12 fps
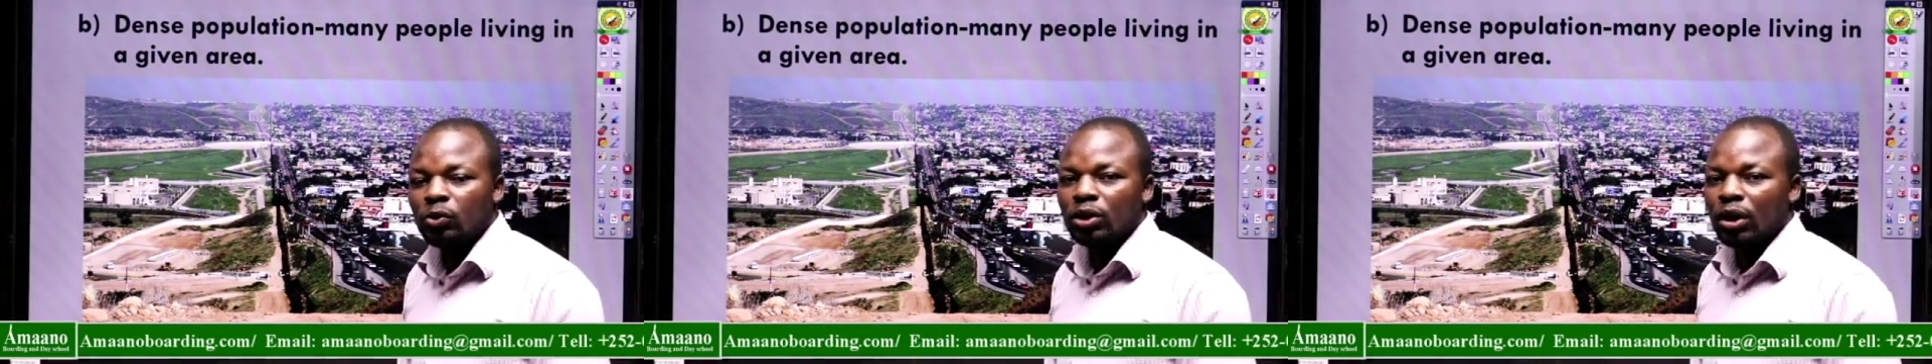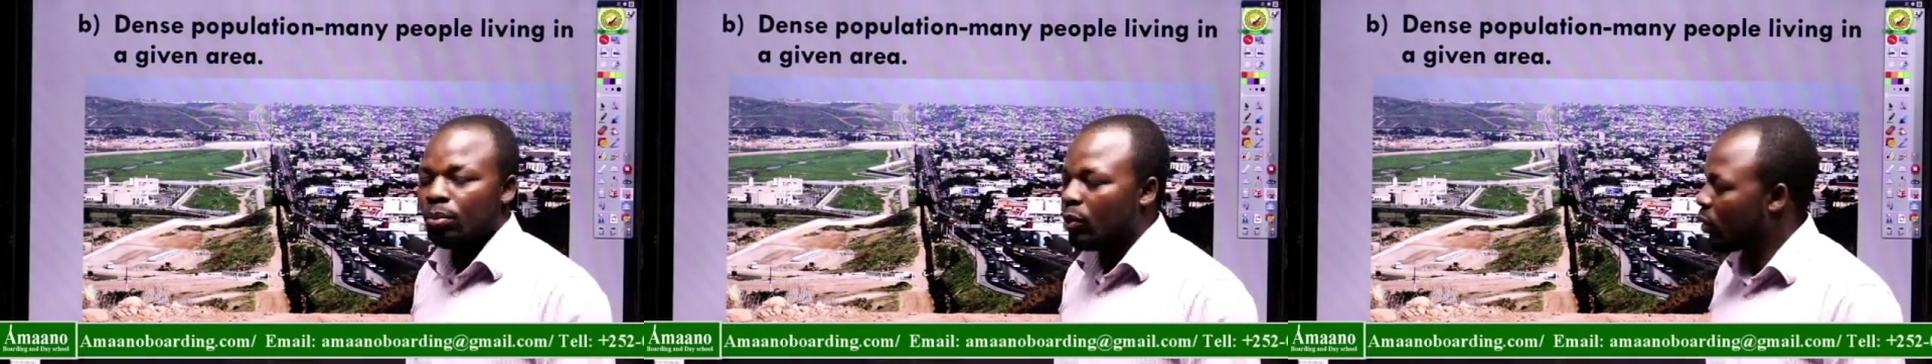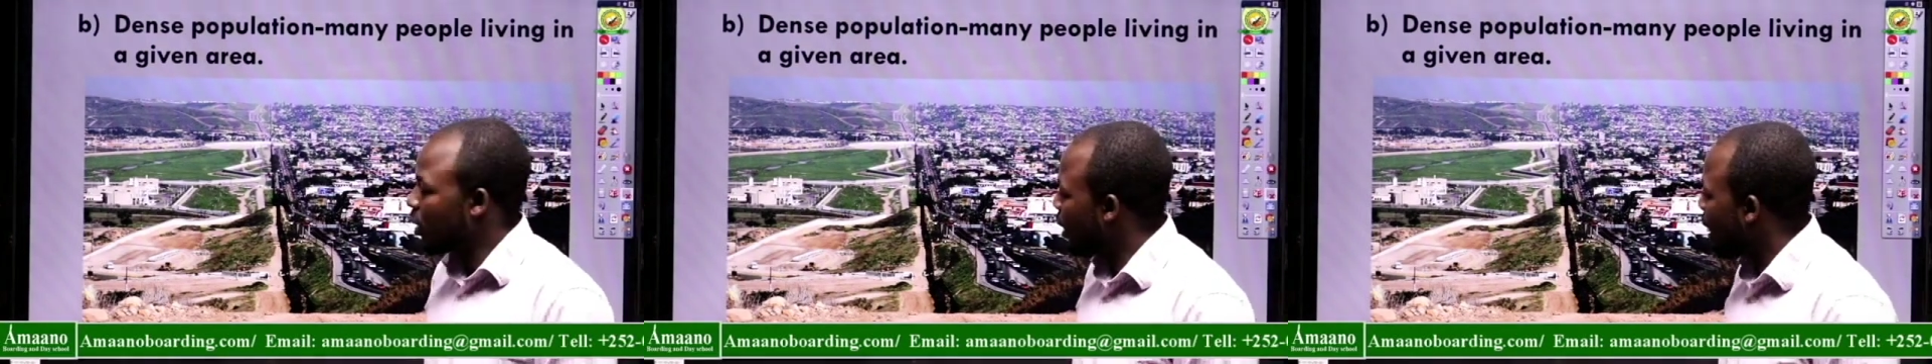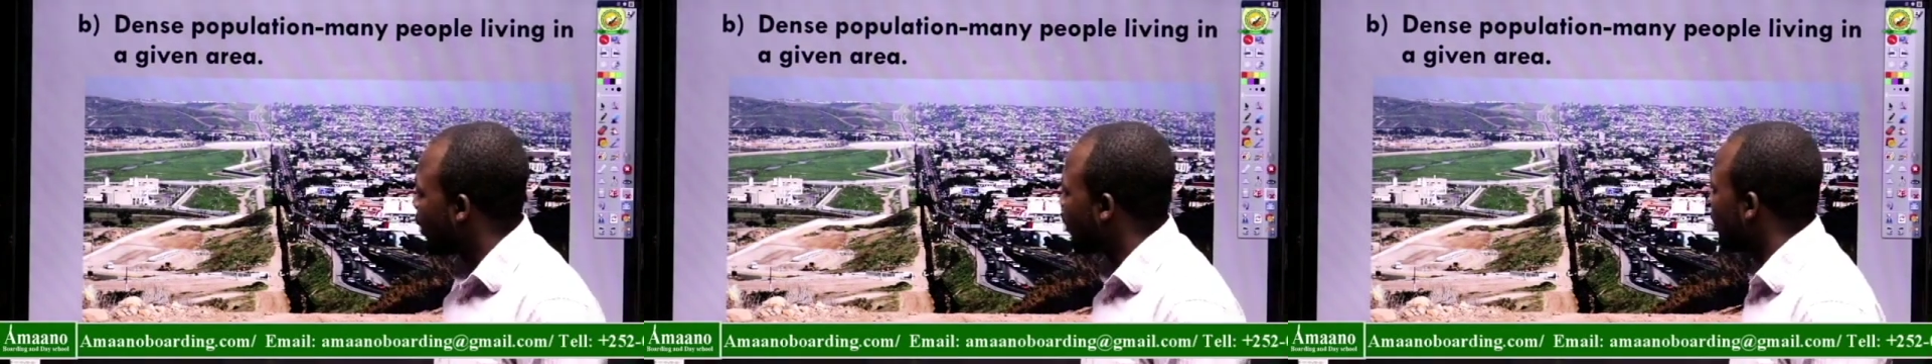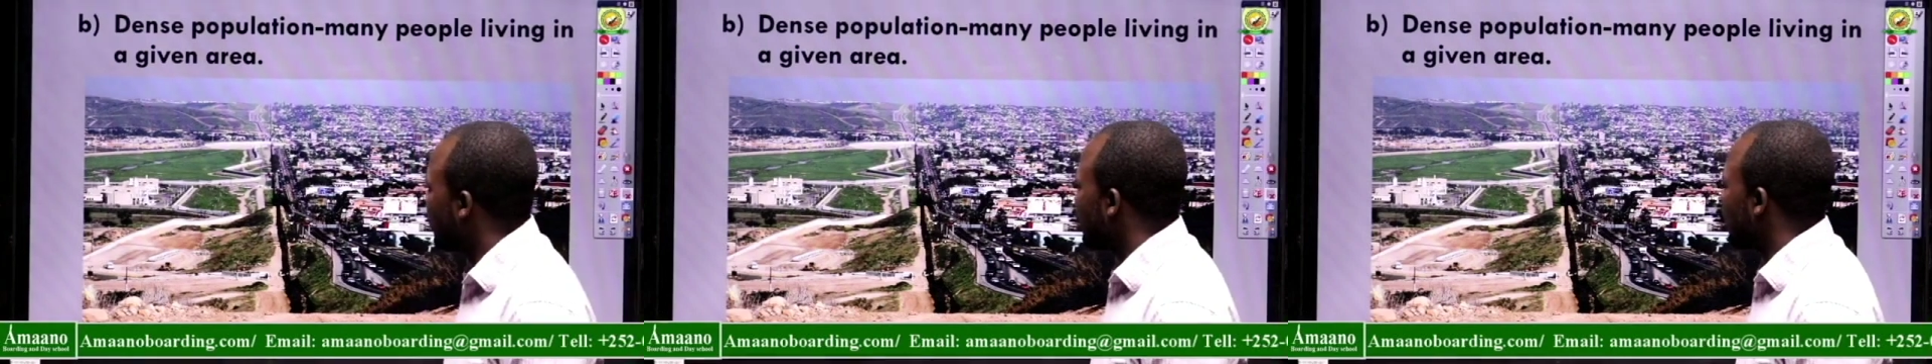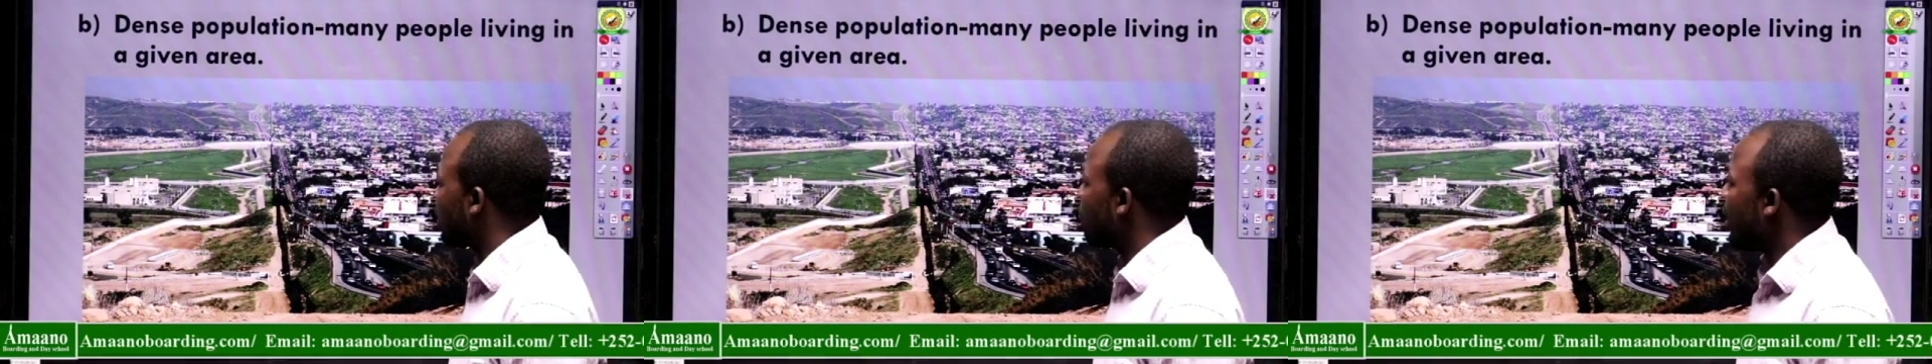we shall be looking at
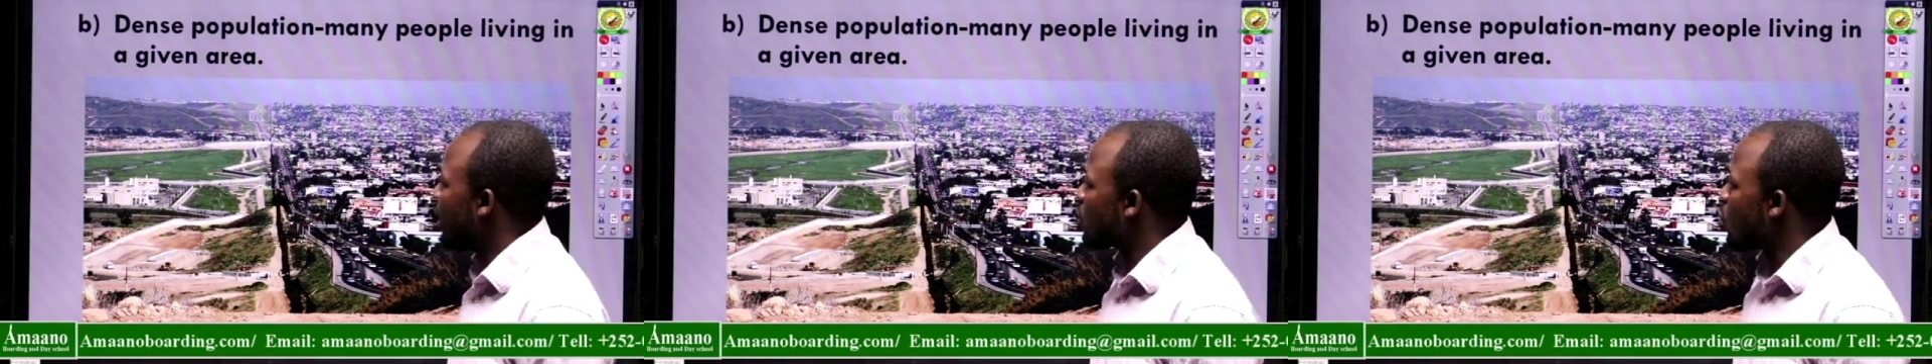that may